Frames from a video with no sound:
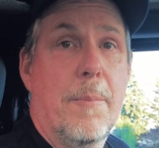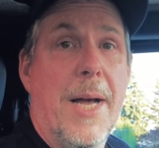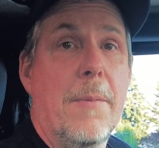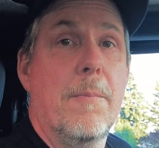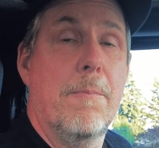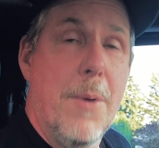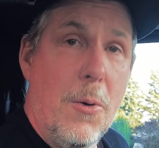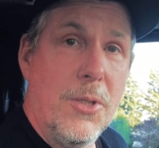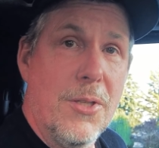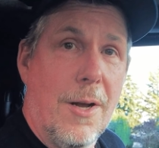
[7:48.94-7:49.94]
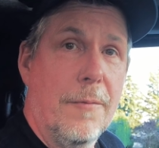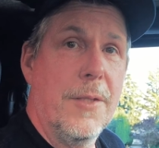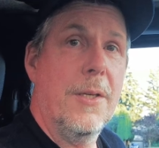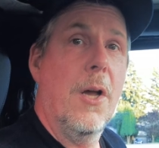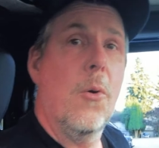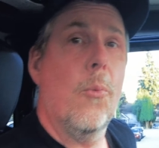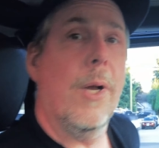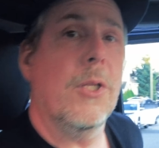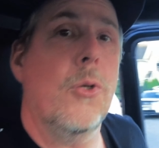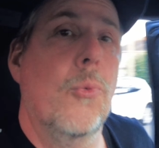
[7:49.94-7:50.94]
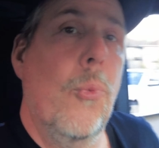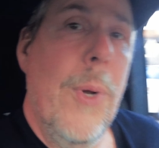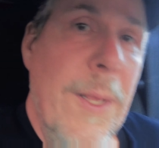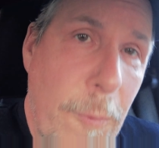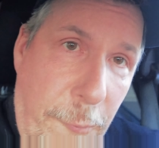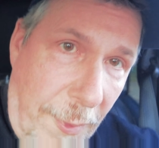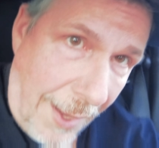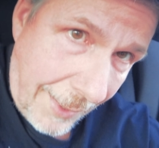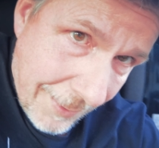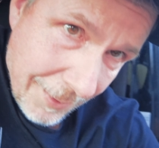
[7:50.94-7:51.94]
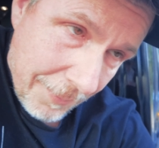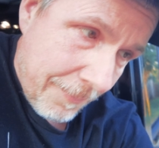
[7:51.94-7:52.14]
But most often, what you will find